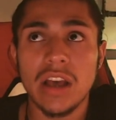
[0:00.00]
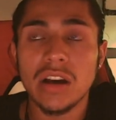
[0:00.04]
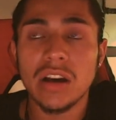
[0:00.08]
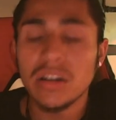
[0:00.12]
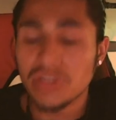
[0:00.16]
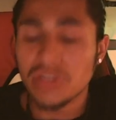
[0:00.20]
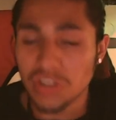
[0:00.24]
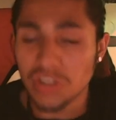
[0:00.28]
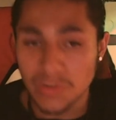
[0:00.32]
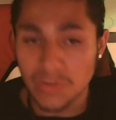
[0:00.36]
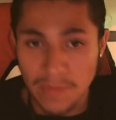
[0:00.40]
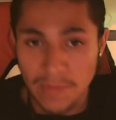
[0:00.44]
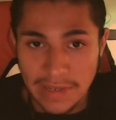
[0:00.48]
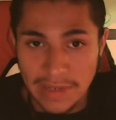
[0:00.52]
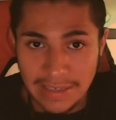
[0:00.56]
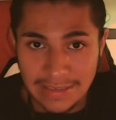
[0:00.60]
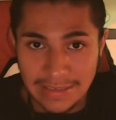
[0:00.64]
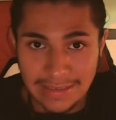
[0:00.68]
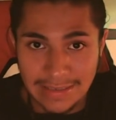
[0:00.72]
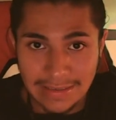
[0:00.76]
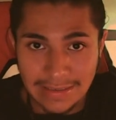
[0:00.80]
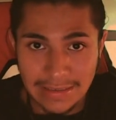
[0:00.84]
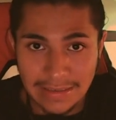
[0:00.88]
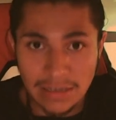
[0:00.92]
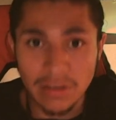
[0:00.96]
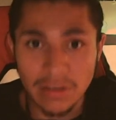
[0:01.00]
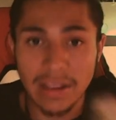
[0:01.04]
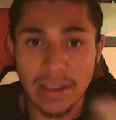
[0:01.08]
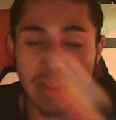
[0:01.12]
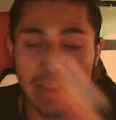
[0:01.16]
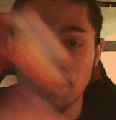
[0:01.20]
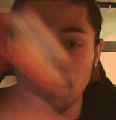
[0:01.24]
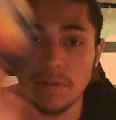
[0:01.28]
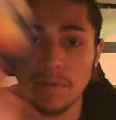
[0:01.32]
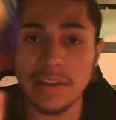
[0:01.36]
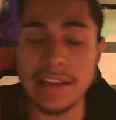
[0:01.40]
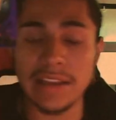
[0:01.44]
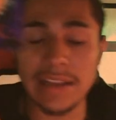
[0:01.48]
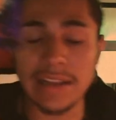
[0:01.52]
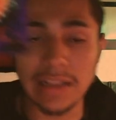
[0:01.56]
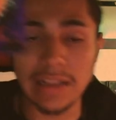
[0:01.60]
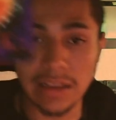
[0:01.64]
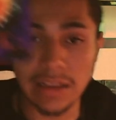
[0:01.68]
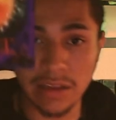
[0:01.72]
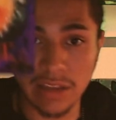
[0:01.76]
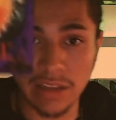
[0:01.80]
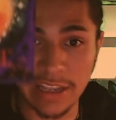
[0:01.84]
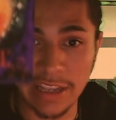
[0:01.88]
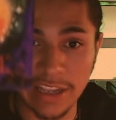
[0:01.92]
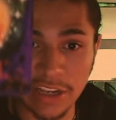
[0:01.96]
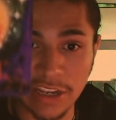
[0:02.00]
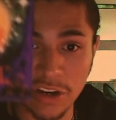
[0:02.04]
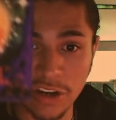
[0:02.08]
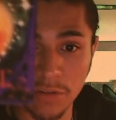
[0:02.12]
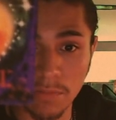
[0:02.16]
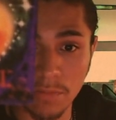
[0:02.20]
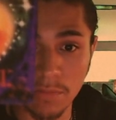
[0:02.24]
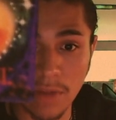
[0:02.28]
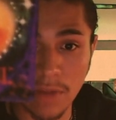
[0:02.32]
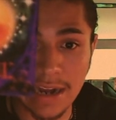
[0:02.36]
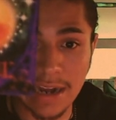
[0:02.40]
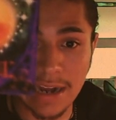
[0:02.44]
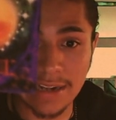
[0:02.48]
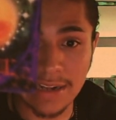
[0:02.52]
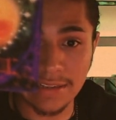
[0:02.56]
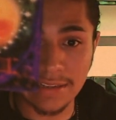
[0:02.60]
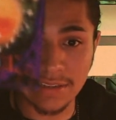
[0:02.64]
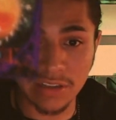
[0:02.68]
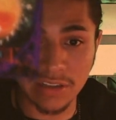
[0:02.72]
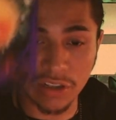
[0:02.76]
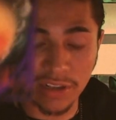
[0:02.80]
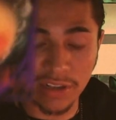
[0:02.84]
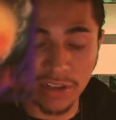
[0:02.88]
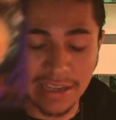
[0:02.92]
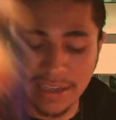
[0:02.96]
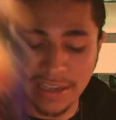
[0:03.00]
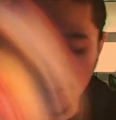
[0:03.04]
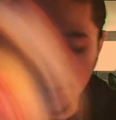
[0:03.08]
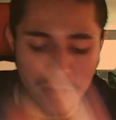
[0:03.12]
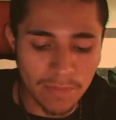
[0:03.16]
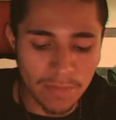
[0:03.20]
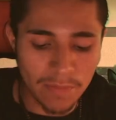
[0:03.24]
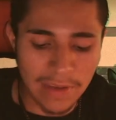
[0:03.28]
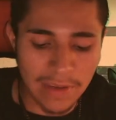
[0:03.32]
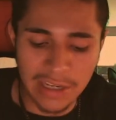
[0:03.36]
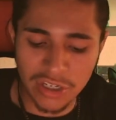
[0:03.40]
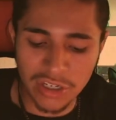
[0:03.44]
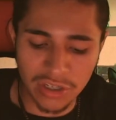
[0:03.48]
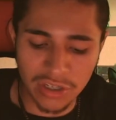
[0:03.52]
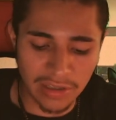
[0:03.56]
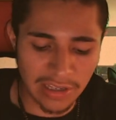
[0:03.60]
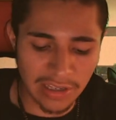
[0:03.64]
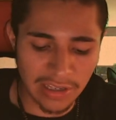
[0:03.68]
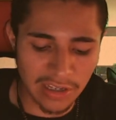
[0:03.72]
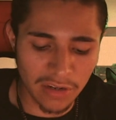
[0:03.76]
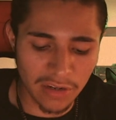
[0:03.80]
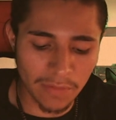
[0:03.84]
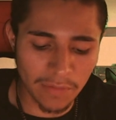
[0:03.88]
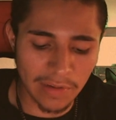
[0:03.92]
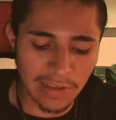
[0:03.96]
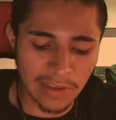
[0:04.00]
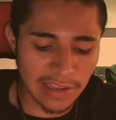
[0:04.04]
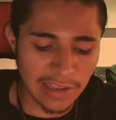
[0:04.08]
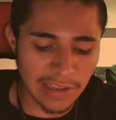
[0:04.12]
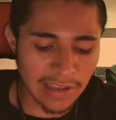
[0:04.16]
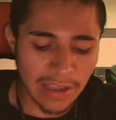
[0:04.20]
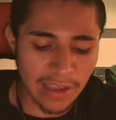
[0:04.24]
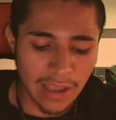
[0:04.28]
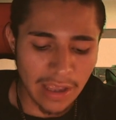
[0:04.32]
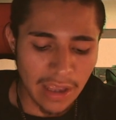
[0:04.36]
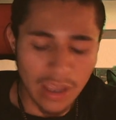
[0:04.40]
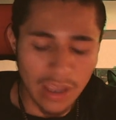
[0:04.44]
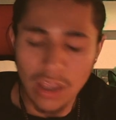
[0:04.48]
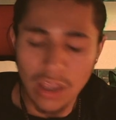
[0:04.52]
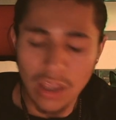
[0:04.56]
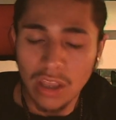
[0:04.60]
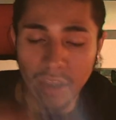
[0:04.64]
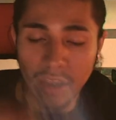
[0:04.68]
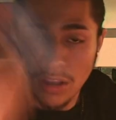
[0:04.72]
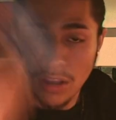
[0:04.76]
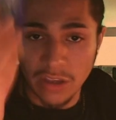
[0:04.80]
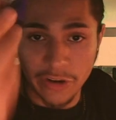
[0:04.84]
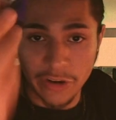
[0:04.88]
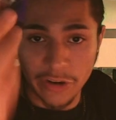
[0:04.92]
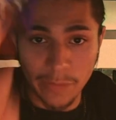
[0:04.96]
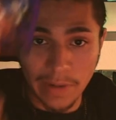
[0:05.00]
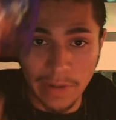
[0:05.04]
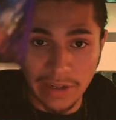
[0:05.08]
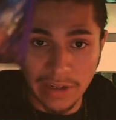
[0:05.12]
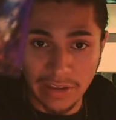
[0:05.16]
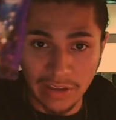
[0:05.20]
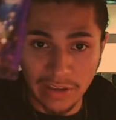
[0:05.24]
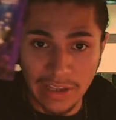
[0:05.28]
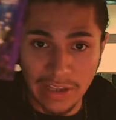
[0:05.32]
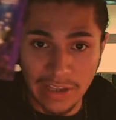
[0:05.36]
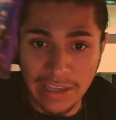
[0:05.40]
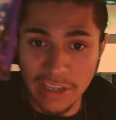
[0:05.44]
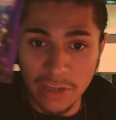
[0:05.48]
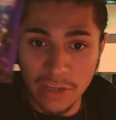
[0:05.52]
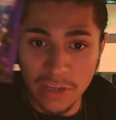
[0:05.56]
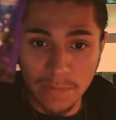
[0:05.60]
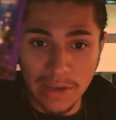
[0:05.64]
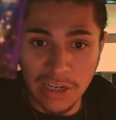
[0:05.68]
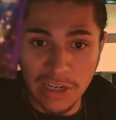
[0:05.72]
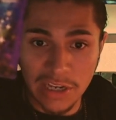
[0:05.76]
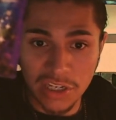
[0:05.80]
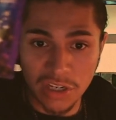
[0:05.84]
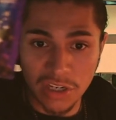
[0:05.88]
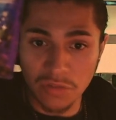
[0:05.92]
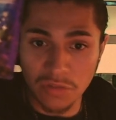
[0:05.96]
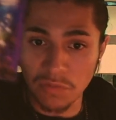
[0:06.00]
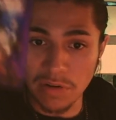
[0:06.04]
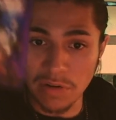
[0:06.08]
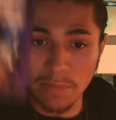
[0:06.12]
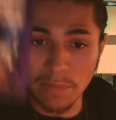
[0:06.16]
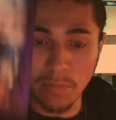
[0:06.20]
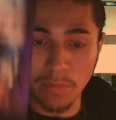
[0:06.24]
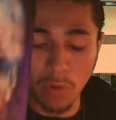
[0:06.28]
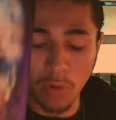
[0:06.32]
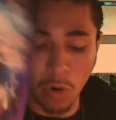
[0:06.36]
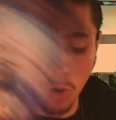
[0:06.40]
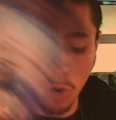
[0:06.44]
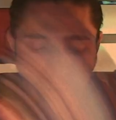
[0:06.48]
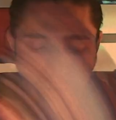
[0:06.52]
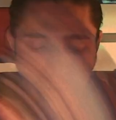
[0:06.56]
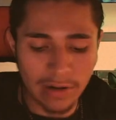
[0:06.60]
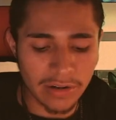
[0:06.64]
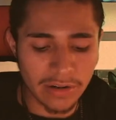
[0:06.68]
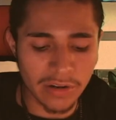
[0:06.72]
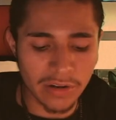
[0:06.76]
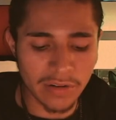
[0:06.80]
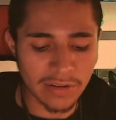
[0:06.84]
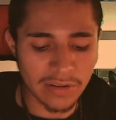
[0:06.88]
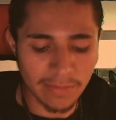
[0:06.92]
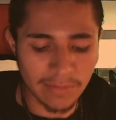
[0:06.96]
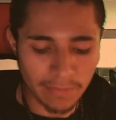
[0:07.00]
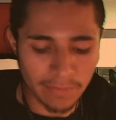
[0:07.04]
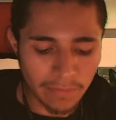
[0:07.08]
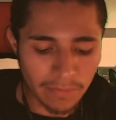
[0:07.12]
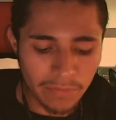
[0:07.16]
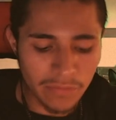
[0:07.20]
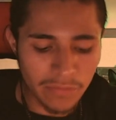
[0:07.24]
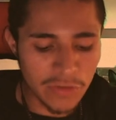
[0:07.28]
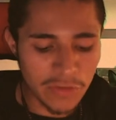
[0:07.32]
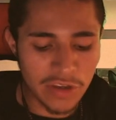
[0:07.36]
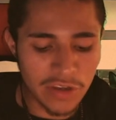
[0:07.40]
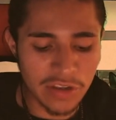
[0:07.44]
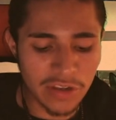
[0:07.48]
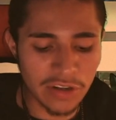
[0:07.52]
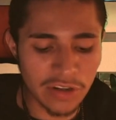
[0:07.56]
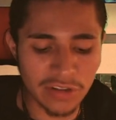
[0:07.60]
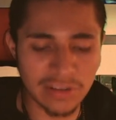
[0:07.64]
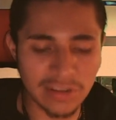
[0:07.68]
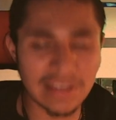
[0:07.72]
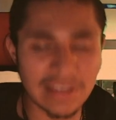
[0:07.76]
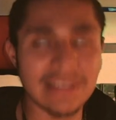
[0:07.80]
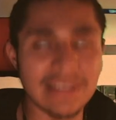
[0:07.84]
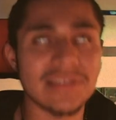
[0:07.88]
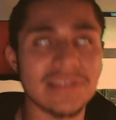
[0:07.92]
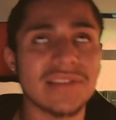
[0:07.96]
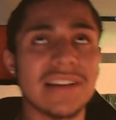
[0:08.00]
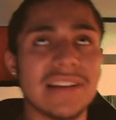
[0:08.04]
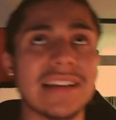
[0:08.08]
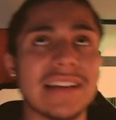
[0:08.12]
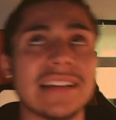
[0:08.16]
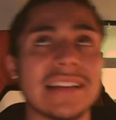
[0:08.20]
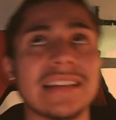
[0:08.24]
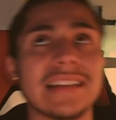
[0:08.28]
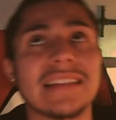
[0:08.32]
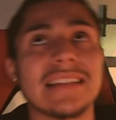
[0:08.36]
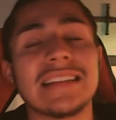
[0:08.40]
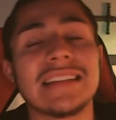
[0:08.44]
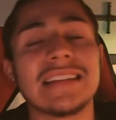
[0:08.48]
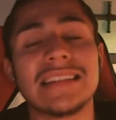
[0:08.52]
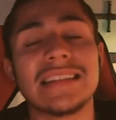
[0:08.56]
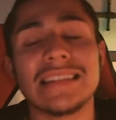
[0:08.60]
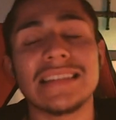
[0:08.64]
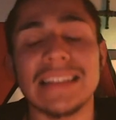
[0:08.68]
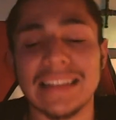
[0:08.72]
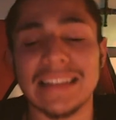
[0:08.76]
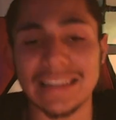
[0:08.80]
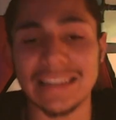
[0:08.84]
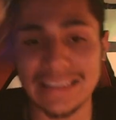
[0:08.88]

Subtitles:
Just being still and really, like, in your mind. Look, incubation. Like, you're about incubation, reborn. This is like a